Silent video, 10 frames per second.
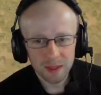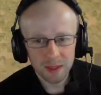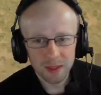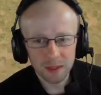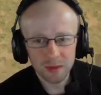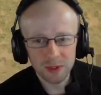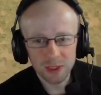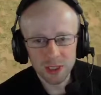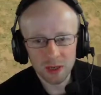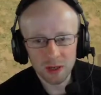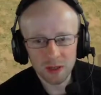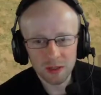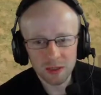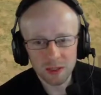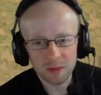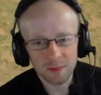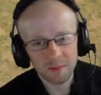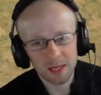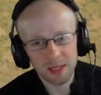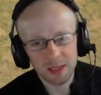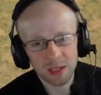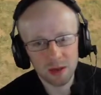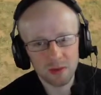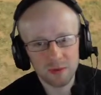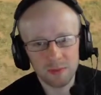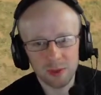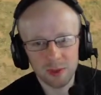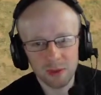Go for the charge. Backed off, but